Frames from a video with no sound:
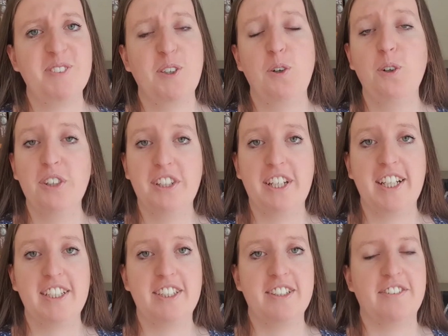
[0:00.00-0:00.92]
all the
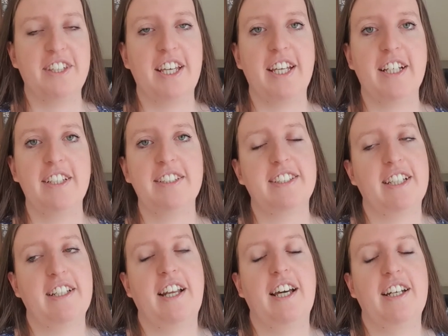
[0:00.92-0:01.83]
negative things,
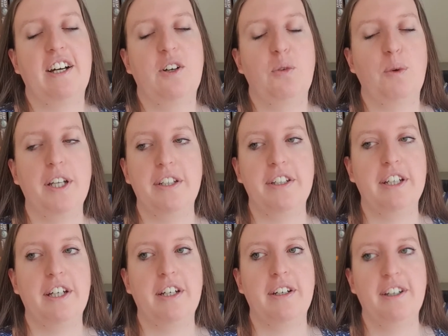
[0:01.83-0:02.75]
and I'll
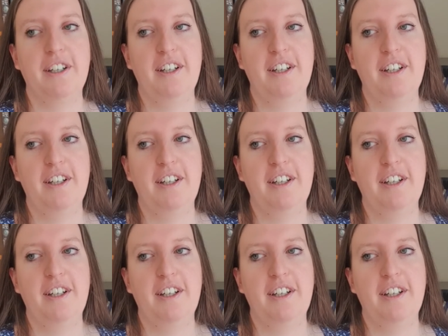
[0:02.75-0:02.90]
wonder,